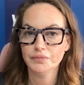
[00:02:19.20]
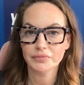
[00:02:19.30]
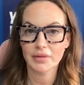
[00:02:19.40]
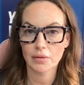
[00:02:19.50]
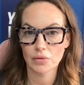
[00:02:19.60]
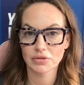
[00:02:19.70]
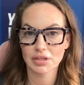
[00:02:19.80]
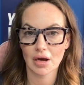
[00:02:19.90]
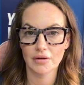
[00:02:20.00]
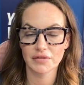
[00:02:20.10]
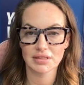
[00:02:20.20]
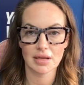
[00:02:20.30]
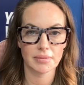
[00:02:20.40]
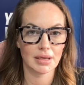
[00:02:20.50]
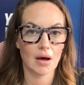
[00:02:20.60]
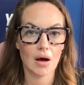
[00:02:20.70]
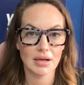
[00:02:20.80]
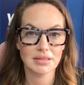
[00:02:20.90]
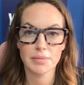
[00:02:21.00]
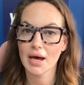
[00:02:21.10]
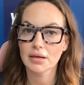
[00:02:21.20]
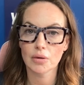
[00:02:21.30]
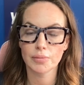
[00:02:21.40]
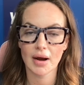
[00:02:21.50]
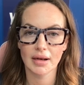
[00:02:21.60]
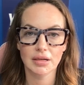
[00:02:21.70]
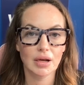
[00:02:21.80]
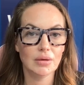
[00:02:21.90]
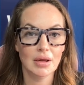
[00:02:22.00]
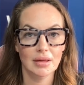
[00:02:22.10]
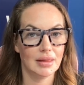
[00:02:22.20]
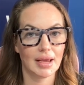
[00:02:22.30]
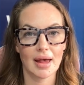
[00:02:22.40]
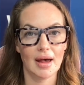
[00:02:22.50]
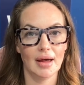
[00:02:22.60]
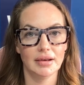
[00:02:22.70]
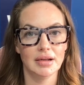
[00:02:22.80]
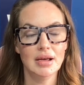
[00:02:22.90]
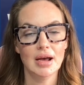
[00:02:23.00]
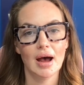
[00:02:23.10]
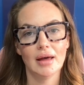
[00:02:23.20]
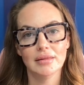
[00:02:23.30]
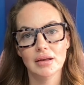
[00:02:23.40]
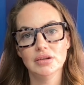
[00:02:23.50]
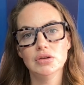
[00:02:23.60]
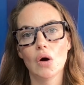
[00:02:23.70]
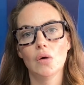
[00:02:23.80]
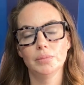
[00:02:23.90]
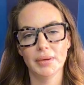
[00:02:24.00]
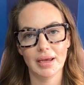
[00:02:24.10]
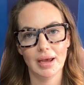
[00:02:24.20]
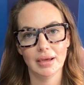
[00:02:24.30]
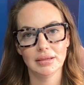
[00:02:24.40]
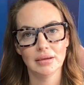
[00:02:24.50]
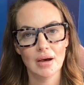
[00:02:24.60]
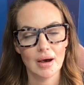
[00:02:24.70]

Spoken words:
they want to go for something high spec or brand new, they can. And they're not being